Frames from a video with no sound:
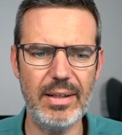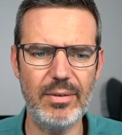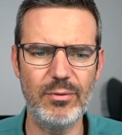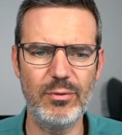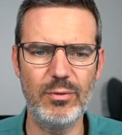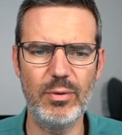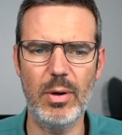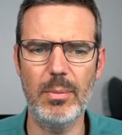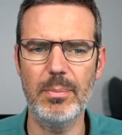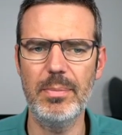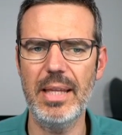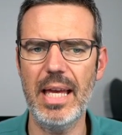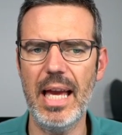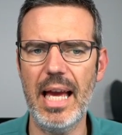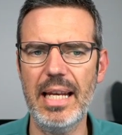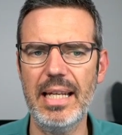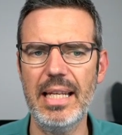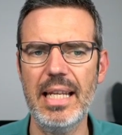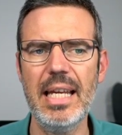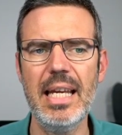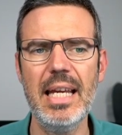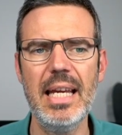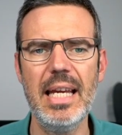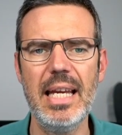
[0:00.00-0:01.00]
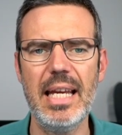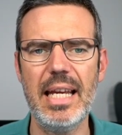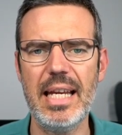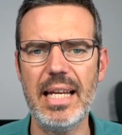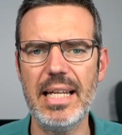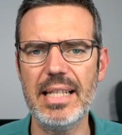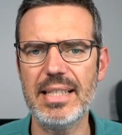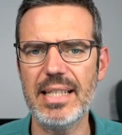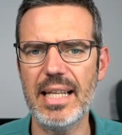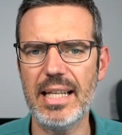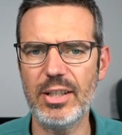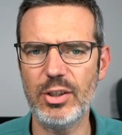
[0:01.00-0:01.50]
then from that
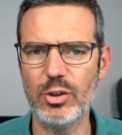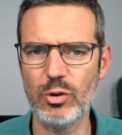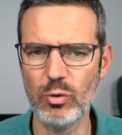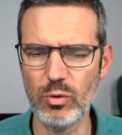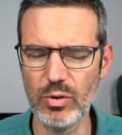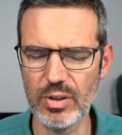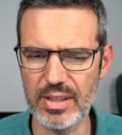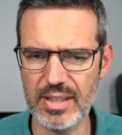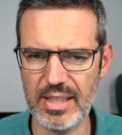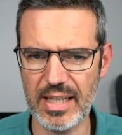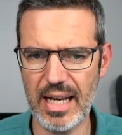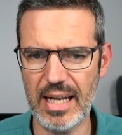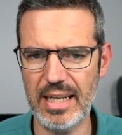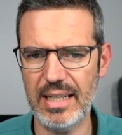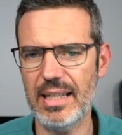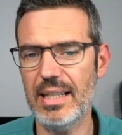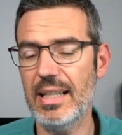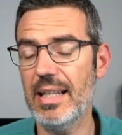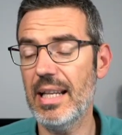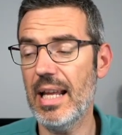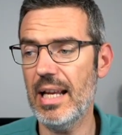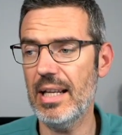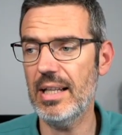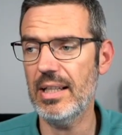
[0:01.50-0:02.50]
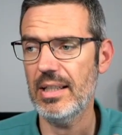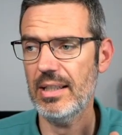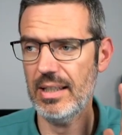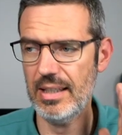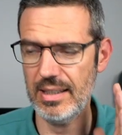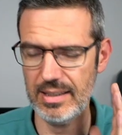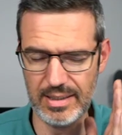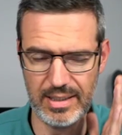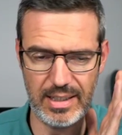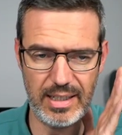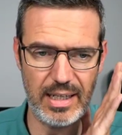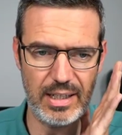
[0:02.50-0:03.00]
is a tools guide. And
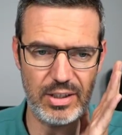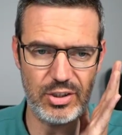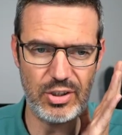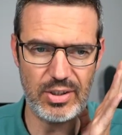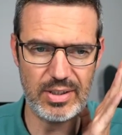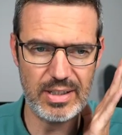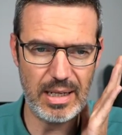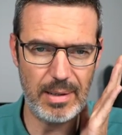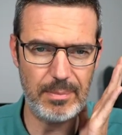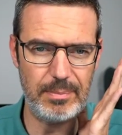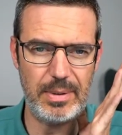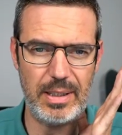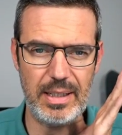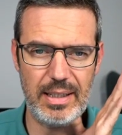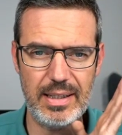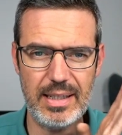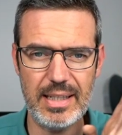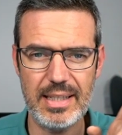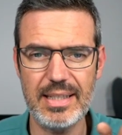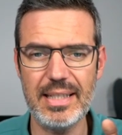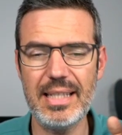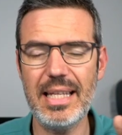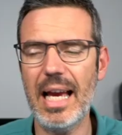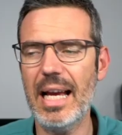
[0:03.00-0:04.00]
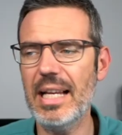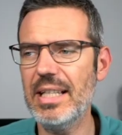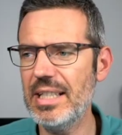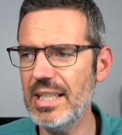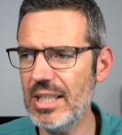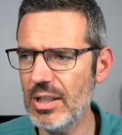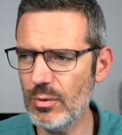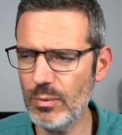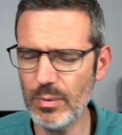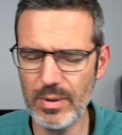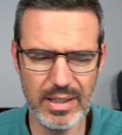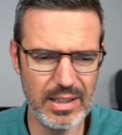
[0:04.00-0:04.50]
as I just updated this. The
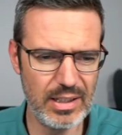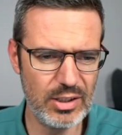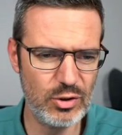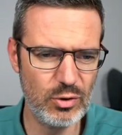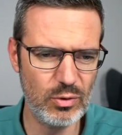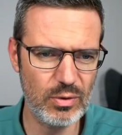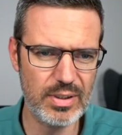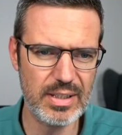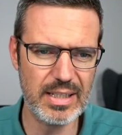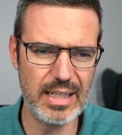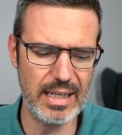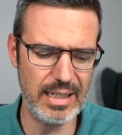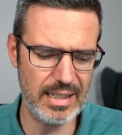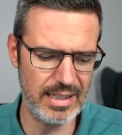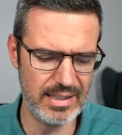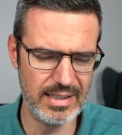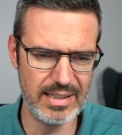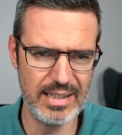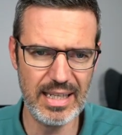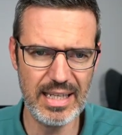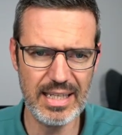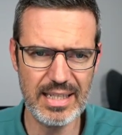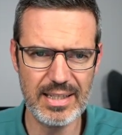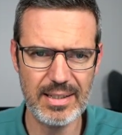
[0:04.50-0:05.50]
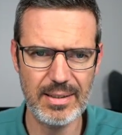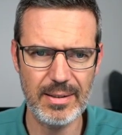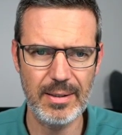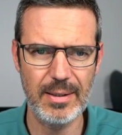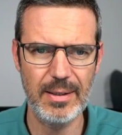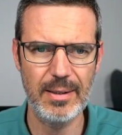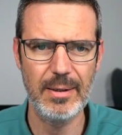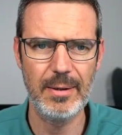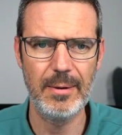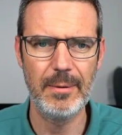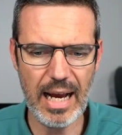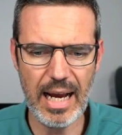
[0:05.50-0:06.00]
idea with the tools guide is this.
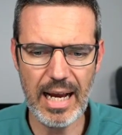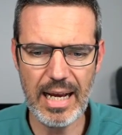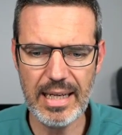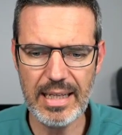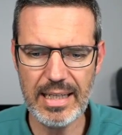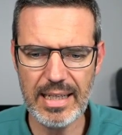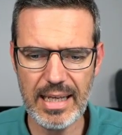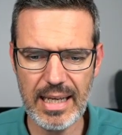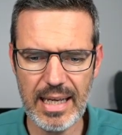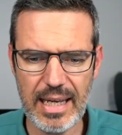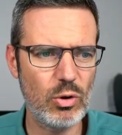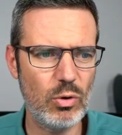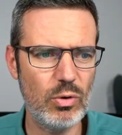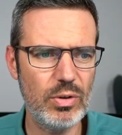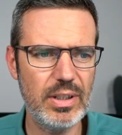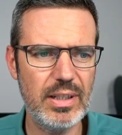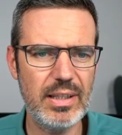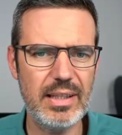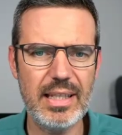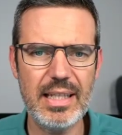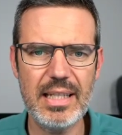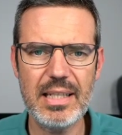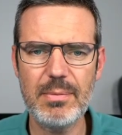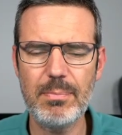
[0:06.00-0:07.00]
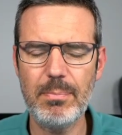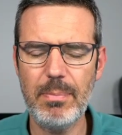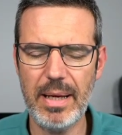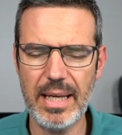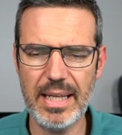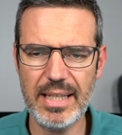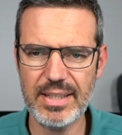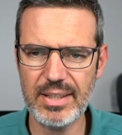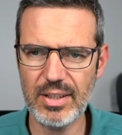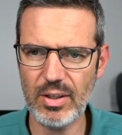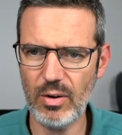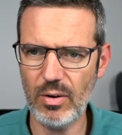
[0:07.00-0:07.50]
I sorted this
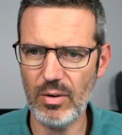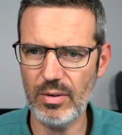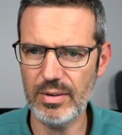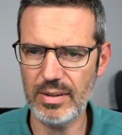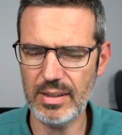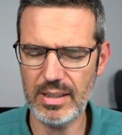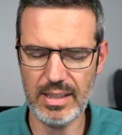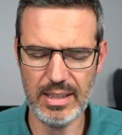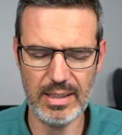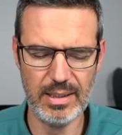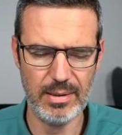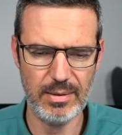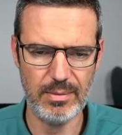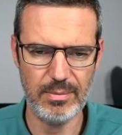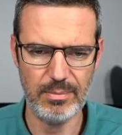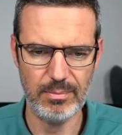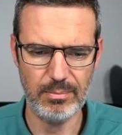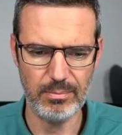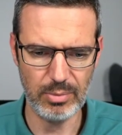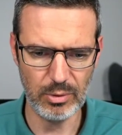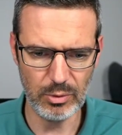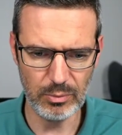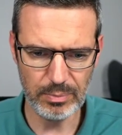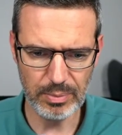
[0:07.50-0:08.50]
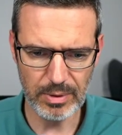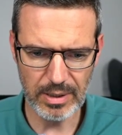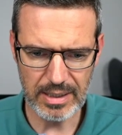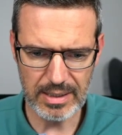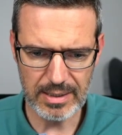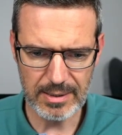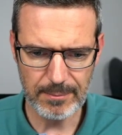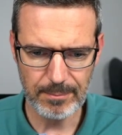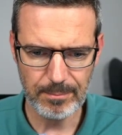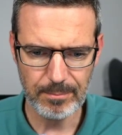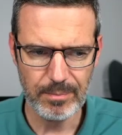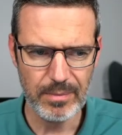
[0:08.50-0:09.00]
based on the
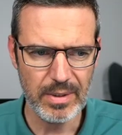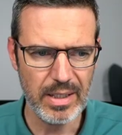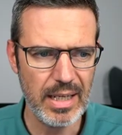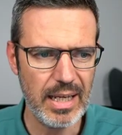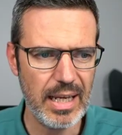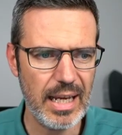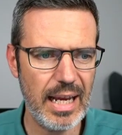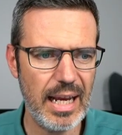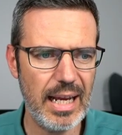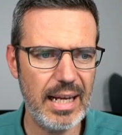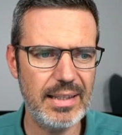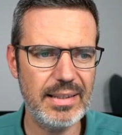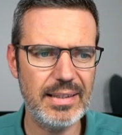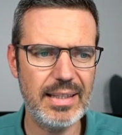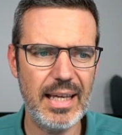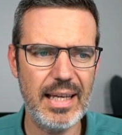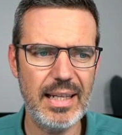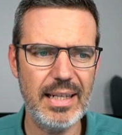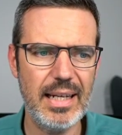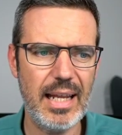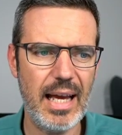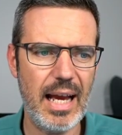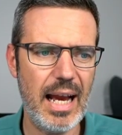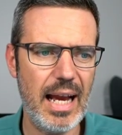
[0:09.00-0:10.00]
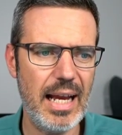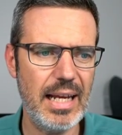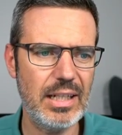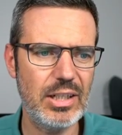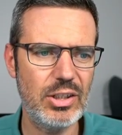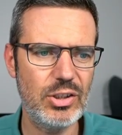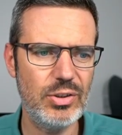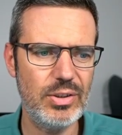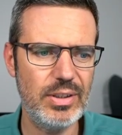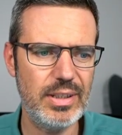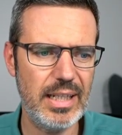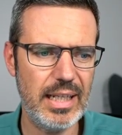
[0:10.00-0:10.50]
blueprint, and then I
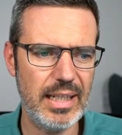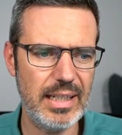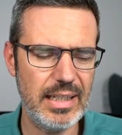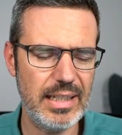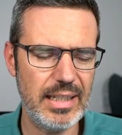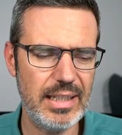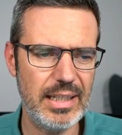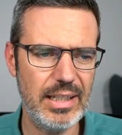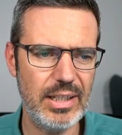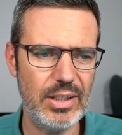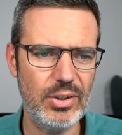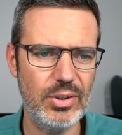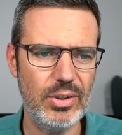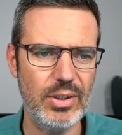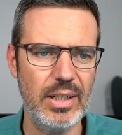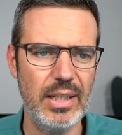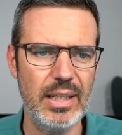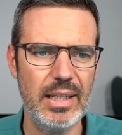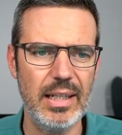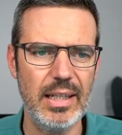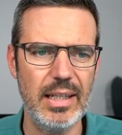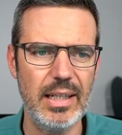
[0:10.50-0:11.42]
created here